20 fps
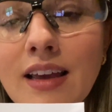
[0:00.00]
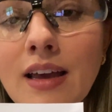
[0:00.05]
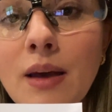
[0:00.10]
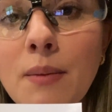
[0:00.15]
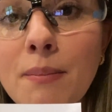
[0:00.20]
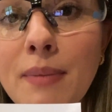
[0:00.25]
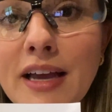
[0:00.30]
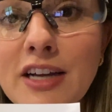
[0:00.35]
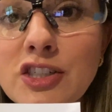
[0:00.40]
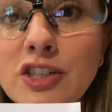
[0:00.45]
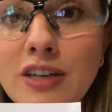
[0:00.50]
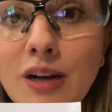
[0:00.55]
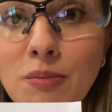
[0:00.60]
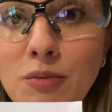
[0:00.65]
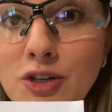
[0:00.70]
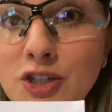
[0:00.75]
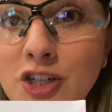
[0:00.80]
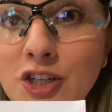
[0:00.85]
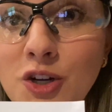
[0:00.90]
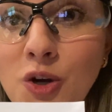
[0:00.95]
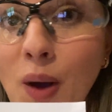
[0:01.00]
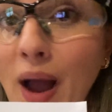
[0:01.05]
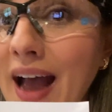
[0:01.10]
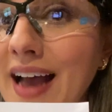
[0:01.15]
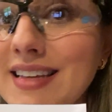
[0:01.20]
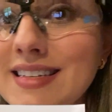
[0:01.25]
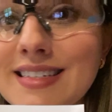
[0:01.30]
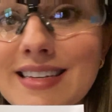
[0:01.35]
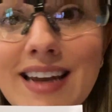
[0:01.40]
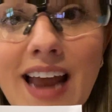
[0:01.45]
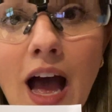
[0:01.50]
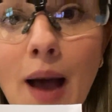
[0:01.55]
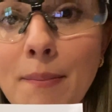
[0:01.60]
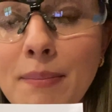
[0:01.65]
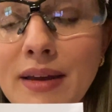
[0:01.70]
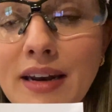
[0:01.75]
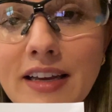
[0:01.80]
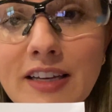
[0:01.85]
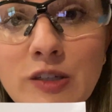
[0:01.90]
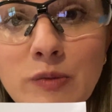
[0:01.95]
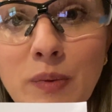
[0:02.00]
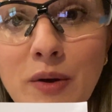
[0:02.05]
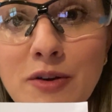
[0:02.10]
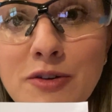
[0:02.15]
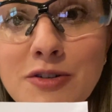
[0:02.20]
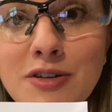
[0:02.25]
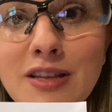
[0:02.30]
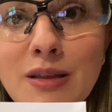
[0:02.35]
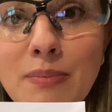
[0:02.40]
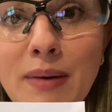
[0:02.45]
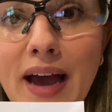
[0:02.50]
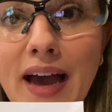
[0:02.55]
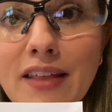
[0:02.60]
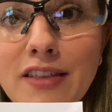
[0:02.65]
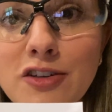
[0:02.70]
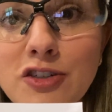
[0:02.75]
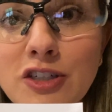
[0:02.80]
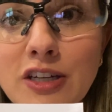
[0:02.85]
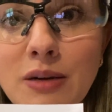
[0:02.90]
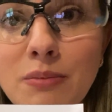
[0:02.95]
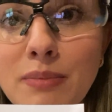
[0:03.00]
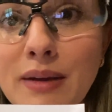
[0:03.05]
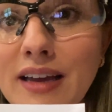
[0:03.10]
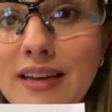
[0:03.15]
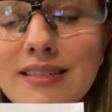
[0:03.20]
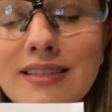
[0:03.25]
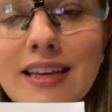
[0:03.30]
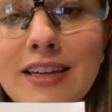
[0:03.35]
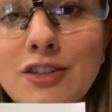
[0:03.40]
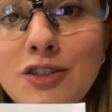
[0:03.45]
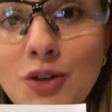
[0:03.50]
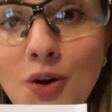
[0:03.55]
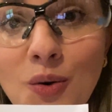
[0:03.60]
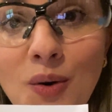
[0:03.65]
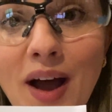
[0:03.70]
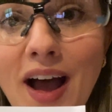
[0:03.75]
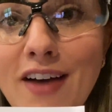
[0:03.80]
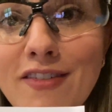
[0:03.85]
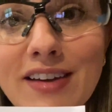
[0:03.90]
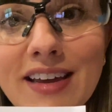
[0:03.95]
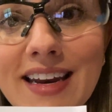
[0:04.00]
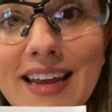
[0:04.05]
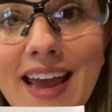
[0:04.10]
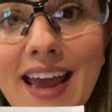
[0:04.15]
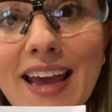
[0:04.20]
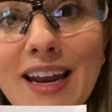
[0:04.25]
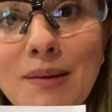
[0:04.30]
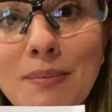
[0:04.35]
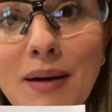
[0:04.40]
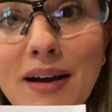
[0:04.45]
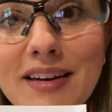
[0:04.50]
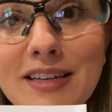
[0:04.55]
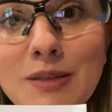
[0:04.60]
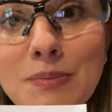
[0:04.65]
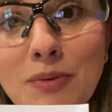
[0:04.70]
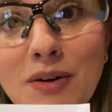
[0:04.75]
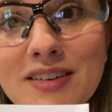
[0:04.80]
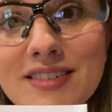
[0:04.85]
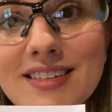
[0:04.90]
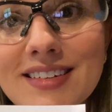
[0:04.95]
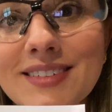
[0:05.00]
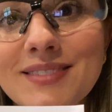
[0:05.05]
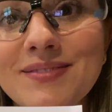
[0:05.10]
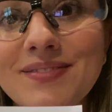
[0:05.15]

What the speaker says: Patient number 2 has not been exposed to the pathogen because they don't have any antibodies present.